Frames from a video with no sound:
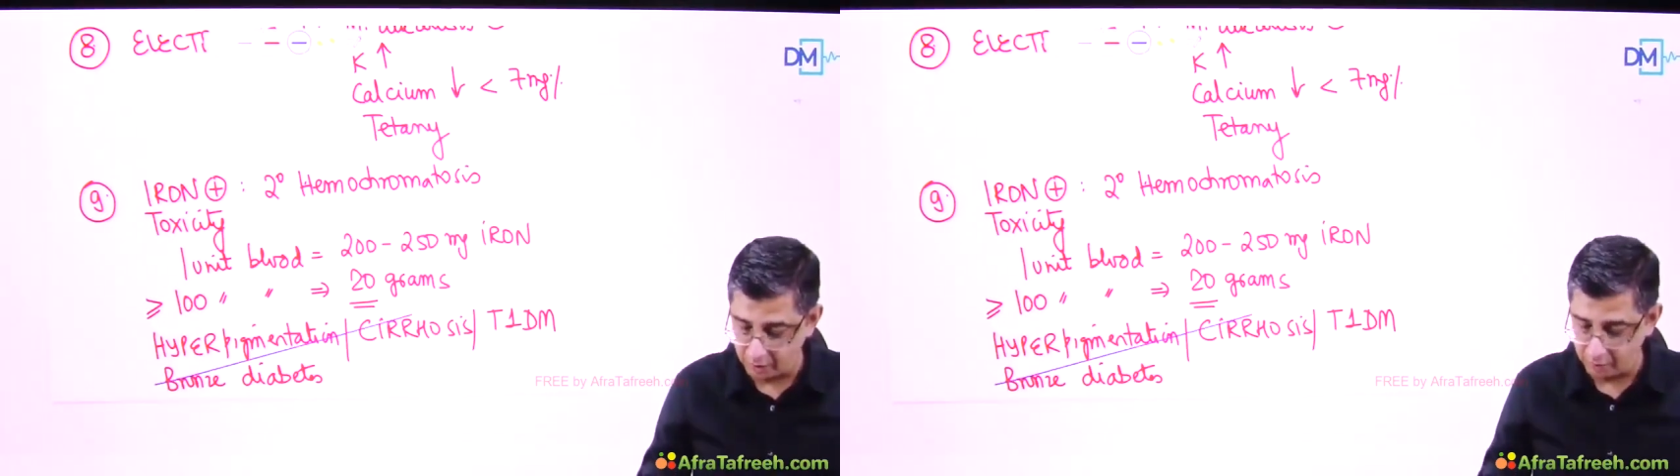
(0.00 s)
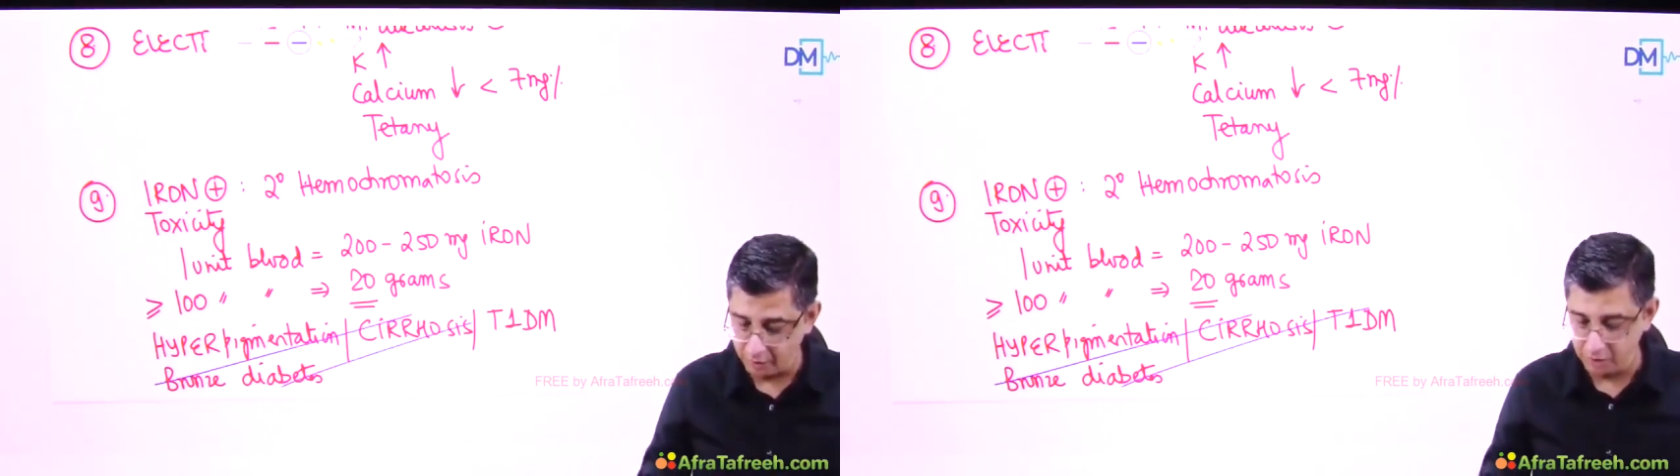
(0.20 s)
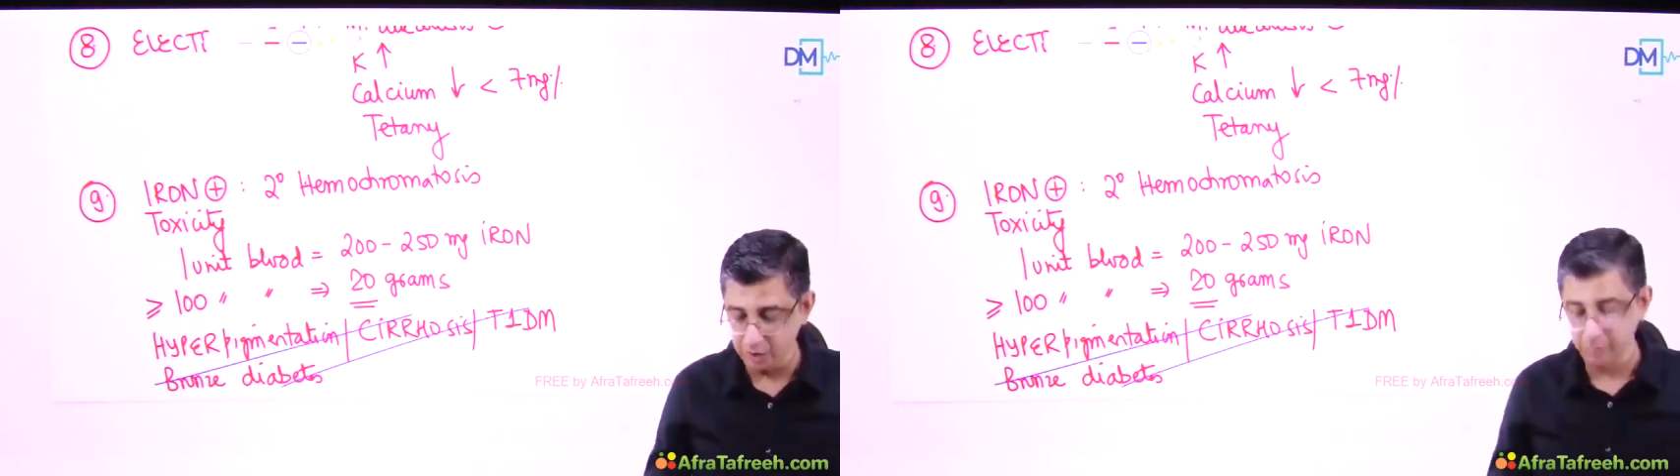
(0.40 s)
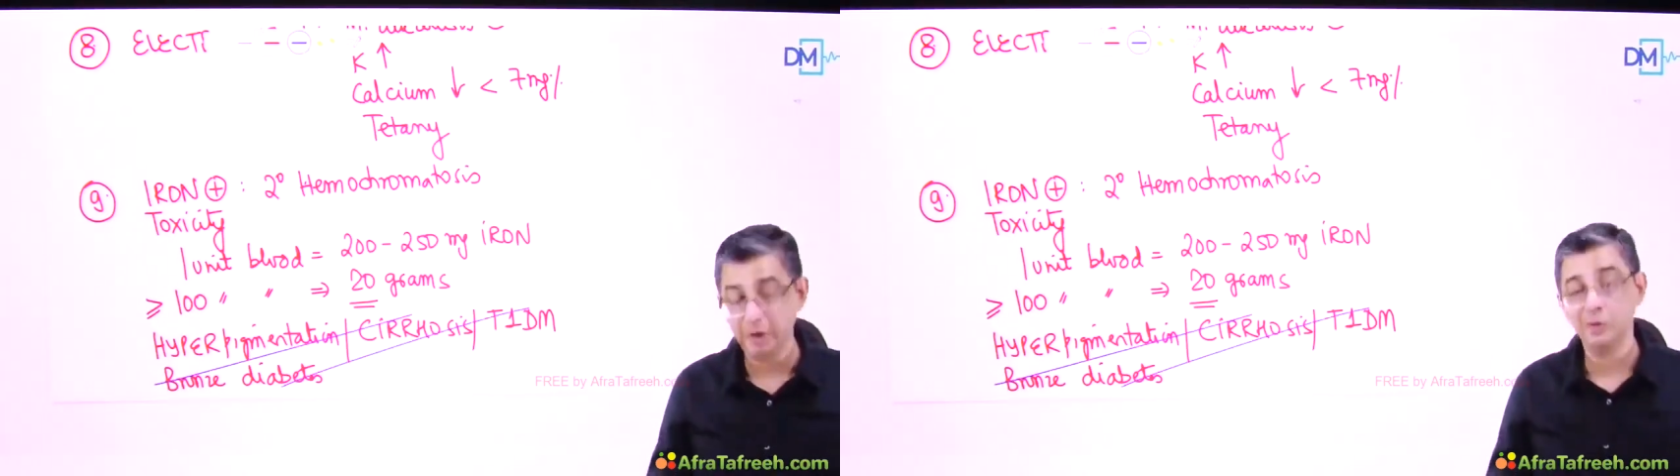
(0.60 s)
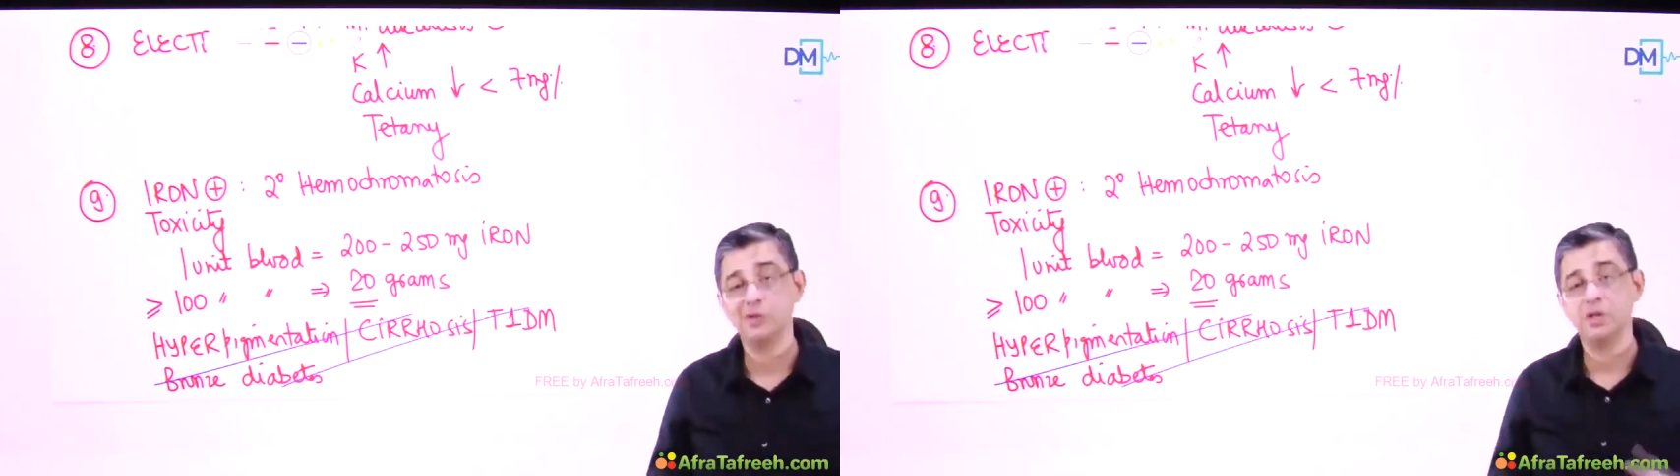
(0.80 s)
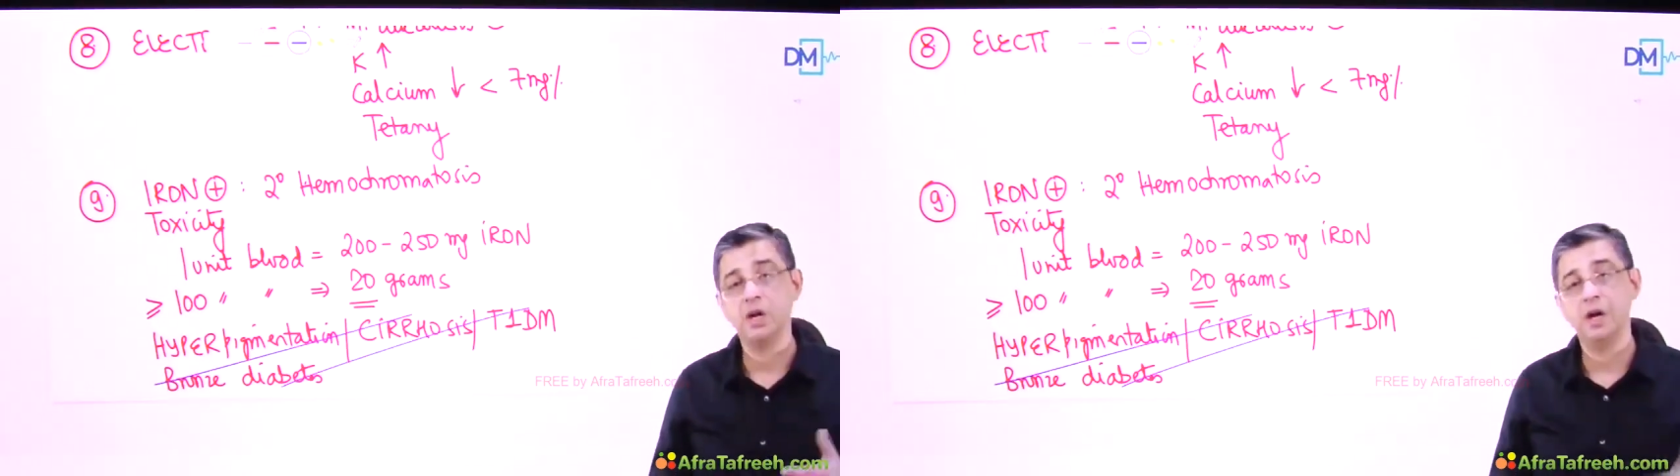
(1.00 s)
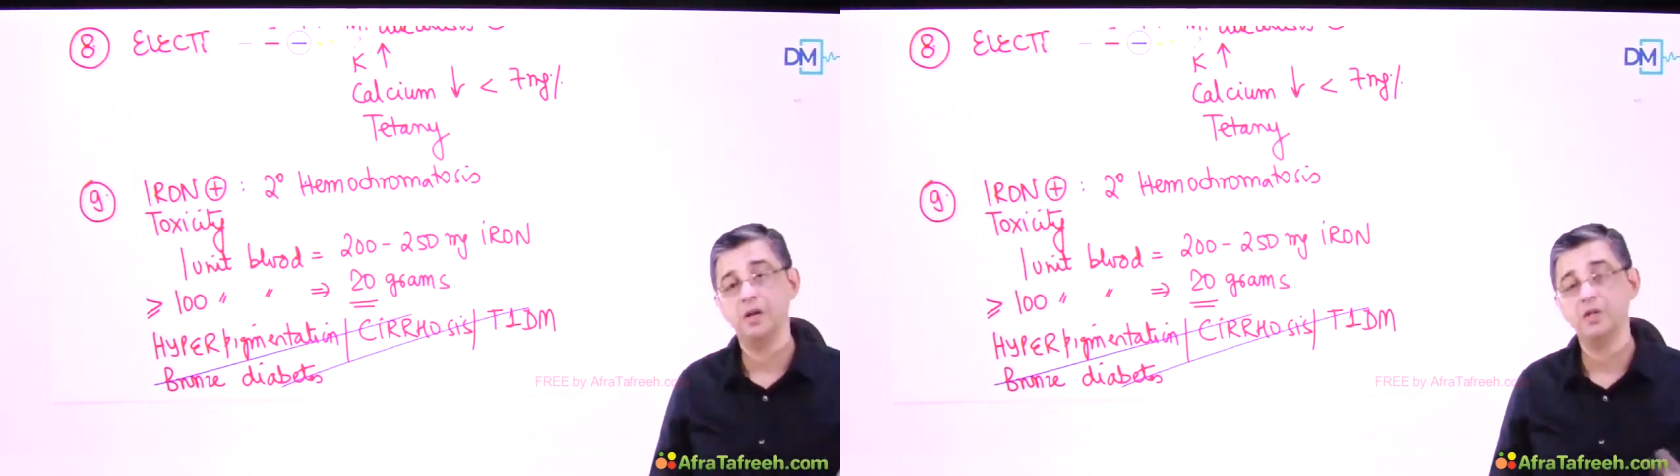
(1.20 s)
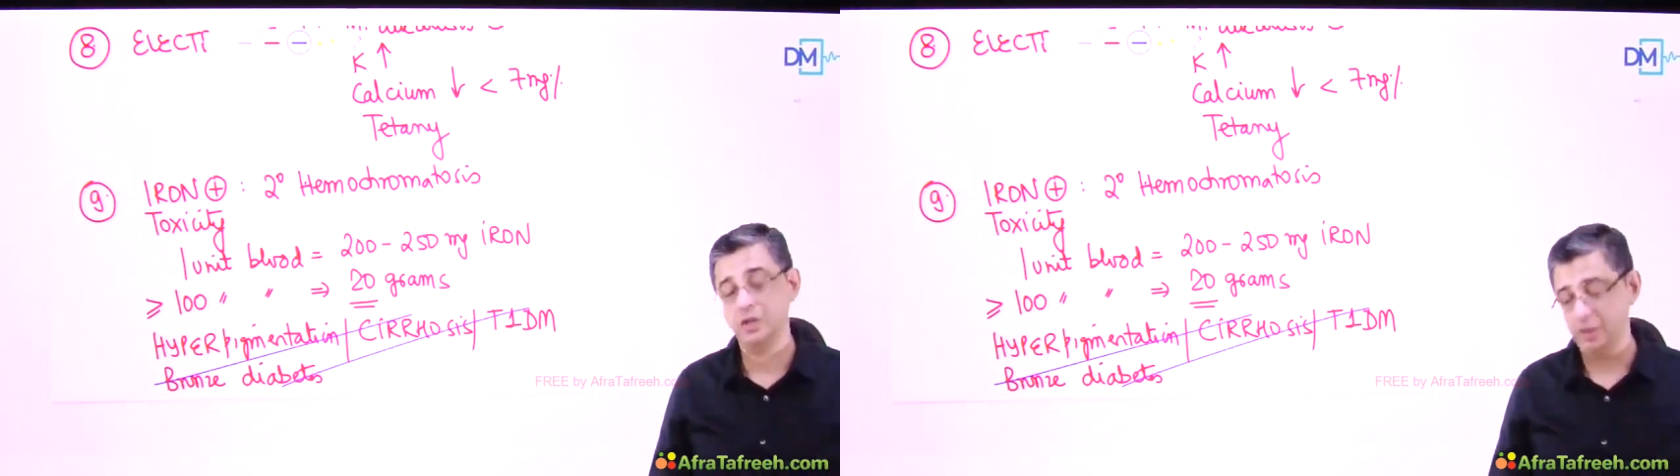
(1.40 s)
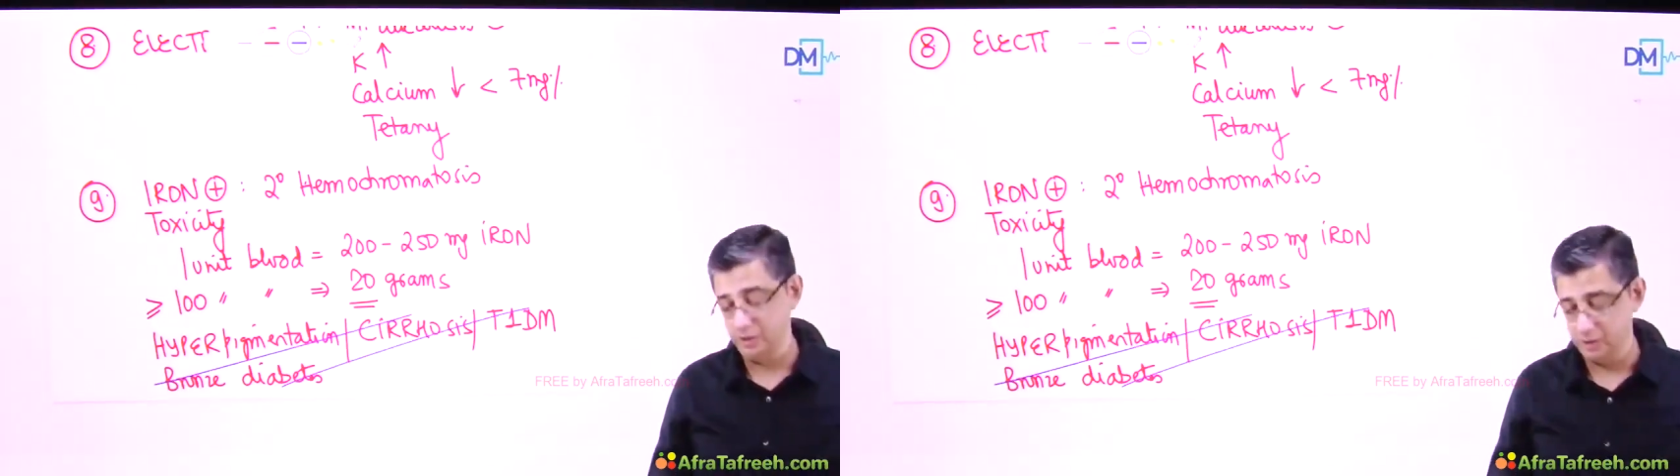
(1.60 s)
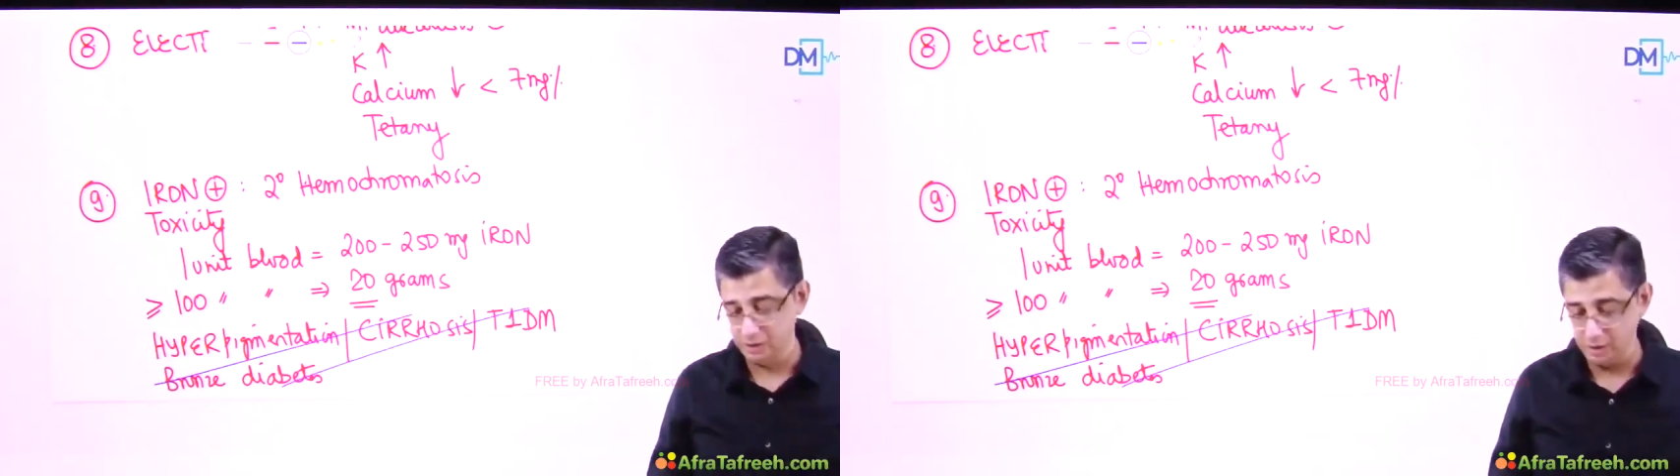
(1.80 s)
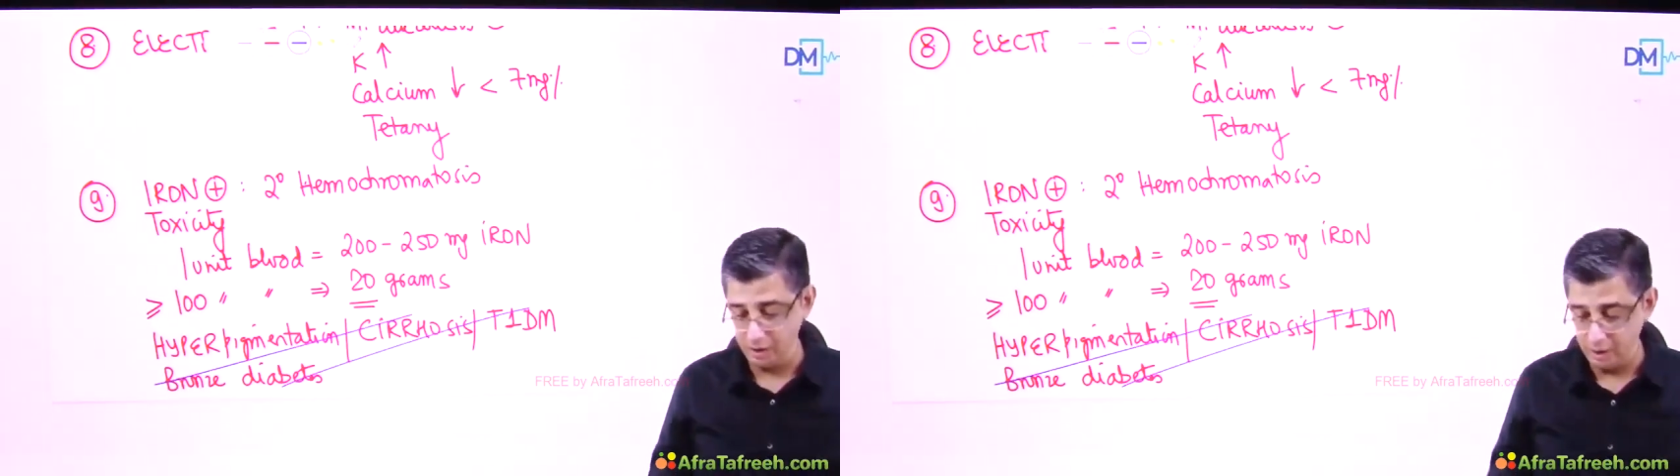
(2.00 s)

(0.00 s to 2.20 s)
in a patient by using iron chelators.